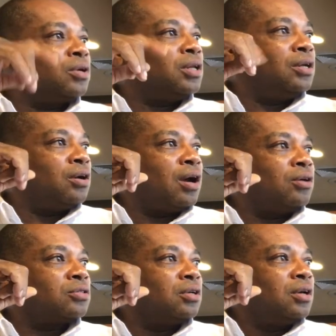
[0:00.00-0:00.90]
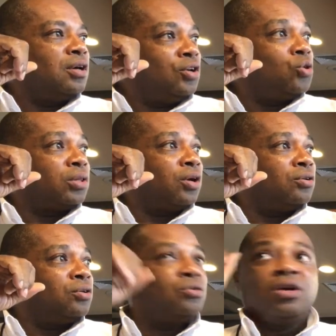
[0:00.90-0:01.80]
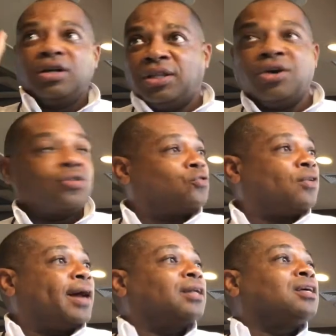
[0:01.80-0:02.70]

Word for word: to clean their house. You know what they'll do? They'll go find a